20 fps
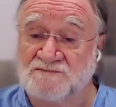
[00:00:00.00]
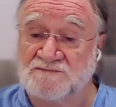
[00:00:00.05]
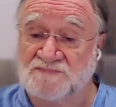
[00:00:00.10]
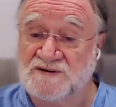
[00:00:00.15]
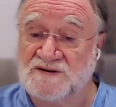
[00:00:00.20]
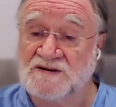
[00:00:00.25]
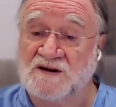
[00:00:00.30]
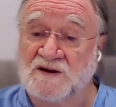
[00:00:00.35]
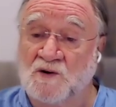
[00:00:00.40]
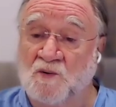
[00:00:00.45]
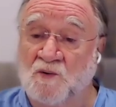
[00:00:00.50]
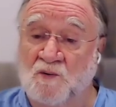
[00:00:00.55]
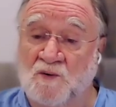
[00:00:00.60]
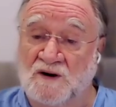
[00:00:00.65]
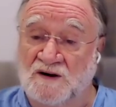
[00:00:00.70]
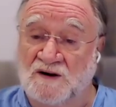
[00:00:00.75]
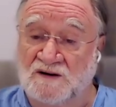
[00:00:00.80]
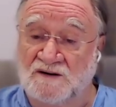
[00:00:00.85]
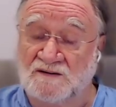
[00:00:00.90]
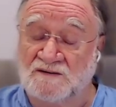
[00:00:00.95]
completely
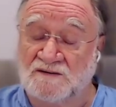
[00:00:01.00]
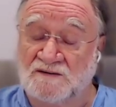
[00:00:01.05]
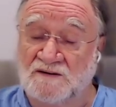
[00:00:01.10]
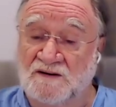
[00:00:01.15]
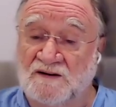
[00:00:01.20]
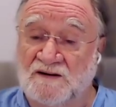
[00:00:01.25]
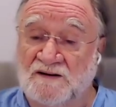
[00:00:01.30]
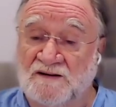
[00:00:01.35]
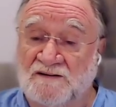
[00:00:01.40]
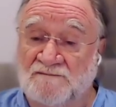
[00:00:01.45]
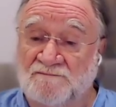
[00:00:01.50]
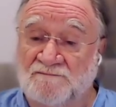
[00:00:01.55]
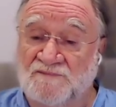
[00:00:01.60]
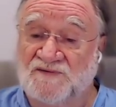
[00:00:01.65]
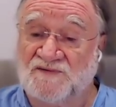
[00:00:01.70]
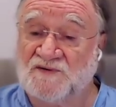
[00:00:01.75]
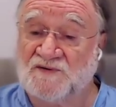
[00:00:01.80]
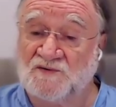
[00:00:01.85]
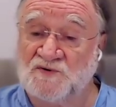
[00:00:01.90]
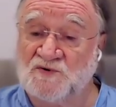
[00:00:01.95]
quiet.
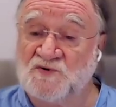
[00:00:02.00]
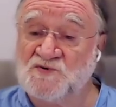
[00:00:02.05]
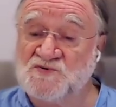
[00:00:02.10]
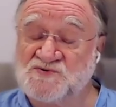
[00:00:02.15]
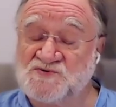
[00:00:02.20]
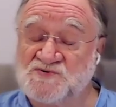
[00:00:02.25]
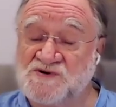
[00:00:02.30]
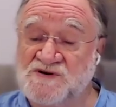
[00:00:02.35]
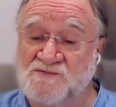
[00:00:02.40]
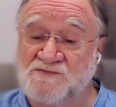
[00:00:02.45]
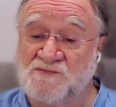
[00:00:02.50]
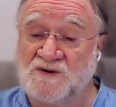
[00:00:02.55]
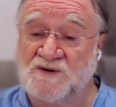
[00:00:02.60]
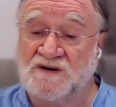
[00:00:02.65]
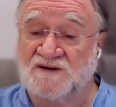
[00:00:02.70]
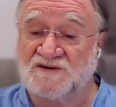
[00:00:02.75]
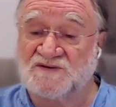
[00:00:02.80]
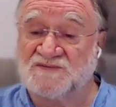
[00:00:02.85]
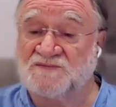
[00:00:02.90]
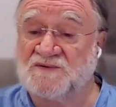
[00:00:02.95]
So usually we
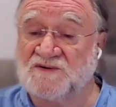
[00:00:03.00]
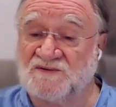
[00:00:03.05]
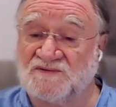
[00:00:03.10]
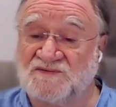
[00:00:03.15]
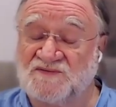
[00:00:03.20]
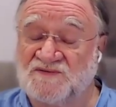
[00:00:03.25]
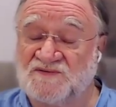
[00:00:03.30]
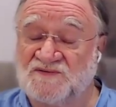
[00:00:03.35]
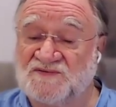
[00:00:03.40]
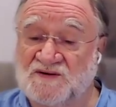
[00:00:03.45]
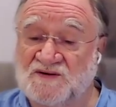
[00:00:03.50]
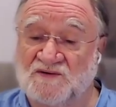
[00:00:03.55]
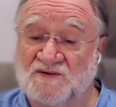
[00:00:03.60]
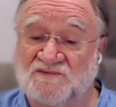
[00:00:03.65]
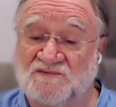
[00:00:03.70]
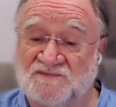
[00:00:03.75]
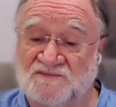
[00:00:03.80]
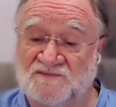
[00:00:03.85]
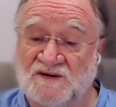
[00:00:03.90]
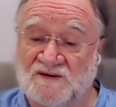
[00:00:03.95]
experience the
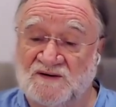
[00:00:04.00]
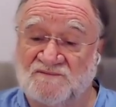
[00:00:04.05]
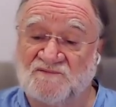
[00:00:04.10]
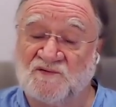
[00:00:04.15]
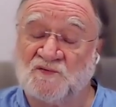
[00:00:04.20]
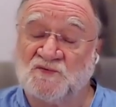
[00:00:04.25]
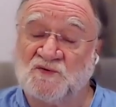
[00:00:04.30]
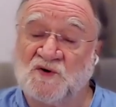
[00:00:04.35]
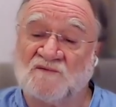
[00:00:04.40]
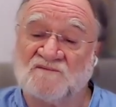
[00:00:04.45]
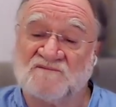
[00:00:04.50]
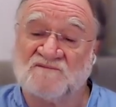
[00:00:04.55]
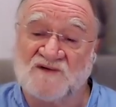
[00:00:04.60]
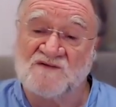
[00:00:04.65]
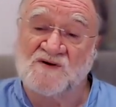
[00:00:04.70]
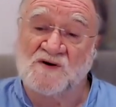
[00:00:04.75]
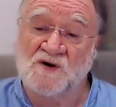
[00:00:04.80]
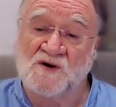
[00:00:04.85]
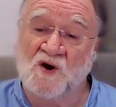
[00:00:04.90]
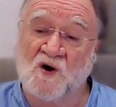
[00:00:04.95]
self for not
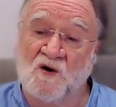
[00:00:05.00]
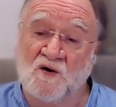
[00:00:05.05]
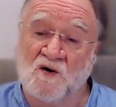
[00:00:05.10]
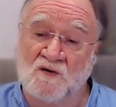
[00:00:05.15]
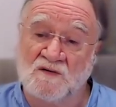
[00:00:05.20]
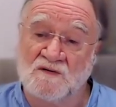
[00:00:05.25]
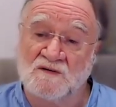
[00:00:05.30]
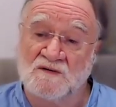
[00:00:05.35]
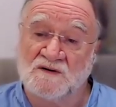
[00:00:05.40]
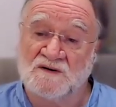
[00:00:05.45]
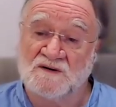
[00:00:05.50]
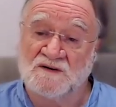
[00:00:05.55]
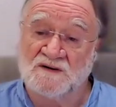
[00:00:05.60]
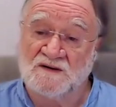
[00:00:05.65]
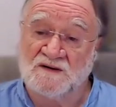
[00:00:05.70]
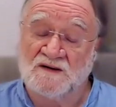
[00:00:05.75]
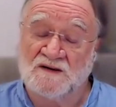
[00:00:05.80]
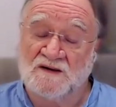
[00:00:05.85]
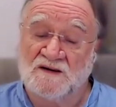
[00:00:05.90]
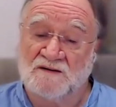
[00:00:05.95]
very long,
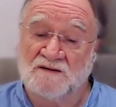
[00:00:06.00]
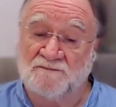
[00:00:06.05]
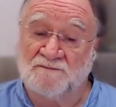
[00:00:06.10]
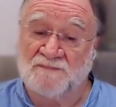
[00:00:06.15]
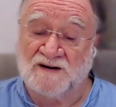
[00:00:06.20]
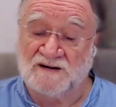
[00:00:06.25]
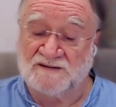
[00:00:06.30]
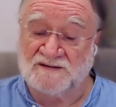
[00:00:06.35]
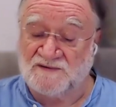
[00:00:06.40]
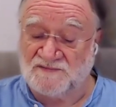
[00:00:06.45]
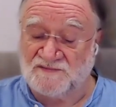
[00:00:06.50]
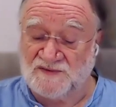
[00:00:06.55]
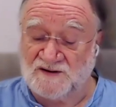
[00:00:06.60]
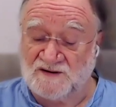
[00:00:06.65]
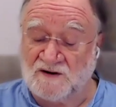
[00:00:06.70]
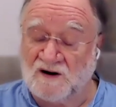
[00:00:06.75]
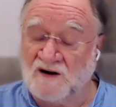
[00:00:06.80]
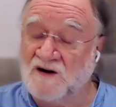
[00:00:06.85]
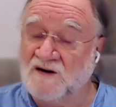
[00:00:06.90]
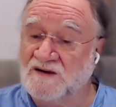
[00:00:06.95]
but
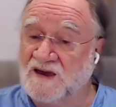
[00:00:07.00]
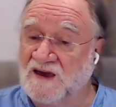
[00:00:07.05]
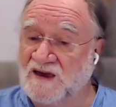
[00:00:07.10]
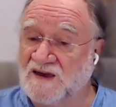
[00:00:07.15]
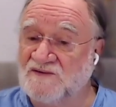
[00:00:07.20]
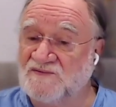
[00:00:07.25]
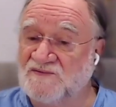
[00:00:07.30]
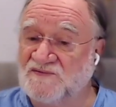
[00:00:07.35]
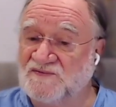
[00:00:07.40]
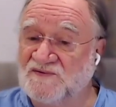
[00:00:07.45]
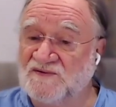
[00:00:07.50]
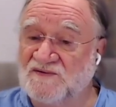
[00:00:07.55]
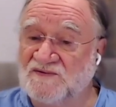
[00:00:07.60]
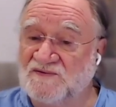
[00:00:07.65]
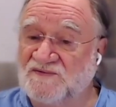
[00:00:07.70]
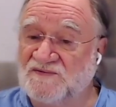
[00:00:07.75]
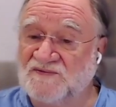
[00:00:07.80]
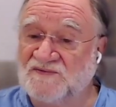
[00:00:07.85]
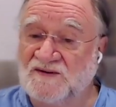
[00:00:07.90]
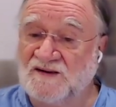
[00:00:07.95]
there are
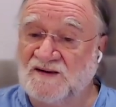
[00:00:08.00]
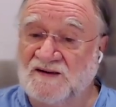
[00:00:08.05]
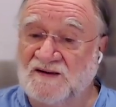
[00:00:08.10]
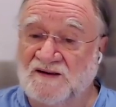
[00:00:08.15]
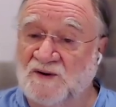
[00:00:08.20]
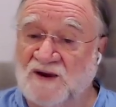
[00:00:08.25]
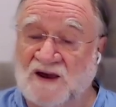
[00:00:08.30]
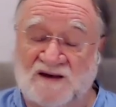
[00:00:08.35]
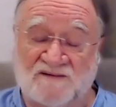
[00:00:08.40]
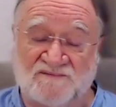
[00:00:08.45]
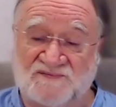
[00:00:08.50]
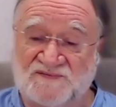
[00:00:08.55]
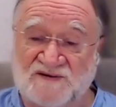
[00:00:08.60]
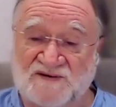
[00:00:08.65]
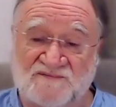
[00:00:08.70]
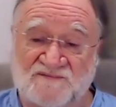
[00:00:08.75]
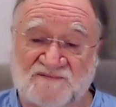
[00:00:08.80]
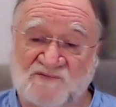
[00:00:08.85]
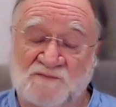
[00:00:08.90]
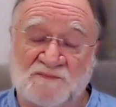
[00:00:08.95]
cases. We have
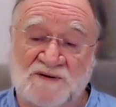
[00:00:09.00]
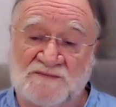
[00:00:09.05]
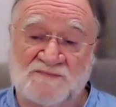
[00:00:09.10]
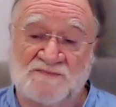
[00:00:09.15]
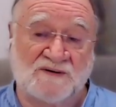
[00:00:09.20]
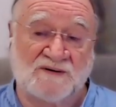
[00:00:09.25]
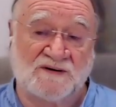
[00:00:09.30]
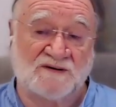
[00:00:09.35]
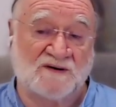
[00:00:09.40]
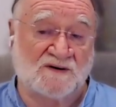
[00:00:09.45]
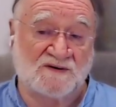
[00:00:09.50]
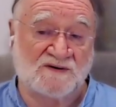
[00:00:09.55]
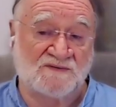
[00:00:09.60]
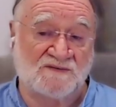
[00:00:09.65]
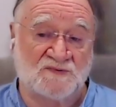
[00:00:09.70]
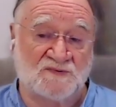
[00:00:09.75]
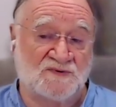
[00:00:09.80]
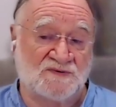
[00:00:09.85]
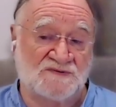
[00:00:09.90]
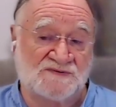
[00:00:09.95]
several people in our
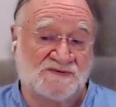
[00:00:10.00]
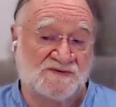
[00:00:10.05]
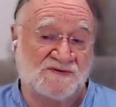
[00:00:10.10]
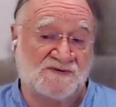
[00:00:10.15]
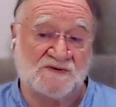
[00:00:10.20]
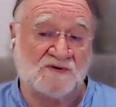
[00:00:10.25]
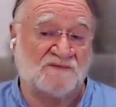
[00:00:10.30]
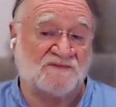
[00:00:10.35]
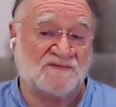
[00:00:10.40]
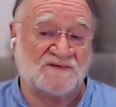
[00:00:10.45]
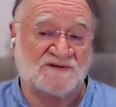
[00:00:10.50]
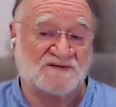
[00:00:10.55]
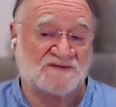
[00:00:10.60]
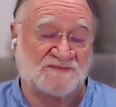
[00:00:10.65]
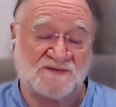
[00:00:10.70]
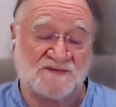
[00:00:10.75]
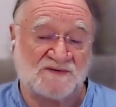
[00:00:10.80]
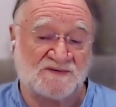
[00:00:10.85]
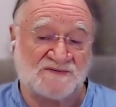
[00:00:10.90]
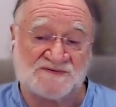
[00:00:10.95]
community who've
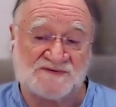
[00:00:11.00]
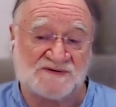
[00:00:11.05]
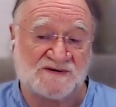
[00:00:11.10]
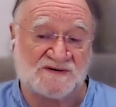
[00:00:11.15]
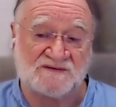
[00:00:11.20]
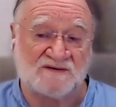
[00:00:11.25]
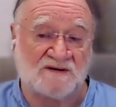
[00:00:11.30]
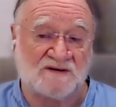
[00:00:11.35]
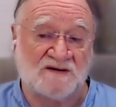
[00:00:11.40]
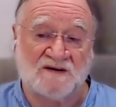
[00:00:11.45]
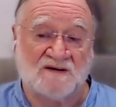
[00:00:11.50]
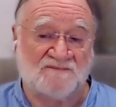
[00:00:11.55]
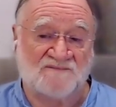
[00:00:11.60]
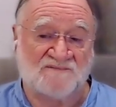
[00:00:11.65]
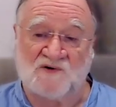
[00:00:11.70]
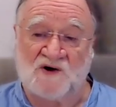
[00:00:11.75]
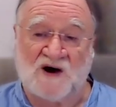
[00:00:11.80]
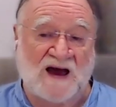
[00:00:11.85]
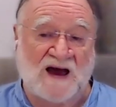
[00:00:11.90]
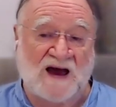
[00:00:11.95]
experienced it
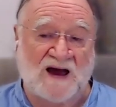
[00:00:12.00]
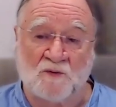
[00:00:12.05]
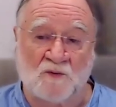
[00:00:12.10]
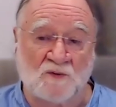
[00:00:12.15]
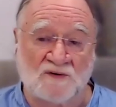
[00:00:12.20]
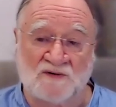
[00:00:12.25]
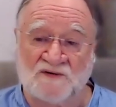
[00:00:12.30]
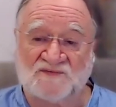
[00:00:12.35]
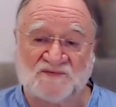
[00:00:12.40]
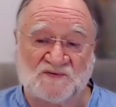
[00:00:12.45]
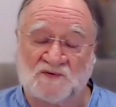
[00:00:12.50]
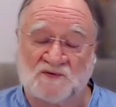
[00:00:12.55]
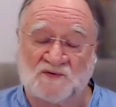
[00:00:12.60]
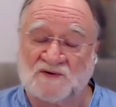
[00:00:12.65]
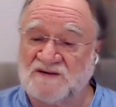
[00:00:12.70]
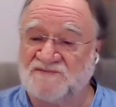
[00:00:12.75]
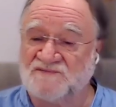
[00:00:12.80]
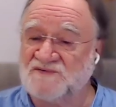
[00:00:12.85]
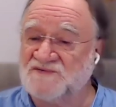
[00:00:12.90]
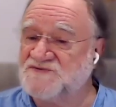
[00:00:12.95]
for hours or
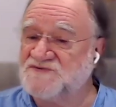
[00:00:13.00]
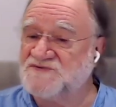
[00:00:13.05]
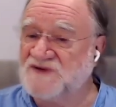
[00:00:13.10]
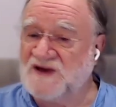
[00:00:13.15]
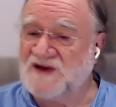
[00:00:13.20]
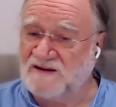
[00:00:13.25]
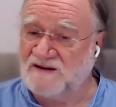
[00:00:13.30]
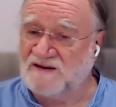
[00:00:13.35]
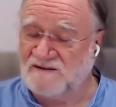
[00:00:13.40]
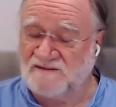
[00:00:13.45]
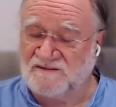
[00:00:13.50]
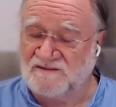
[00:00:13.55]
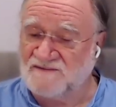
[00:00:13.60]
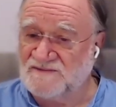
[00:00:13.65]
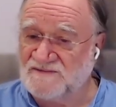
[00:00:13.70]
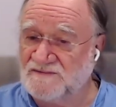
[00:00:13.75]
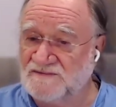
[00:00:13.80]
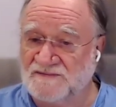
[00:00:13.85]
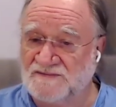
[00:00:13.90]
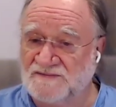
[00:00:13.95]
even
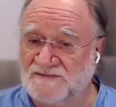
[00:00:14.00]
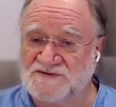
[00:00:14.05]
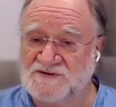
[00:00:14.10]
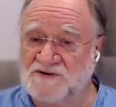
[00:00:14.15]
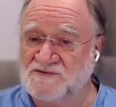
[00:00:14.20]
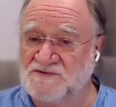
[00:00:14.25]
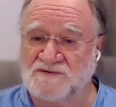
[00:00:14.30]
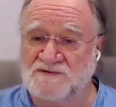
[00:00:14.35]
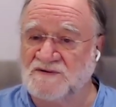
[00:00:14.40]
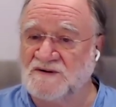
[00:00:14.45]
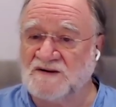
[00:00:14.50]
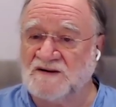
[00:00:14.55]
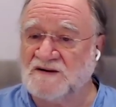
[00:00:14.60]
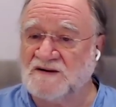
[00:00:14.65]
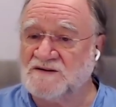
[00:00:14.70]
days. So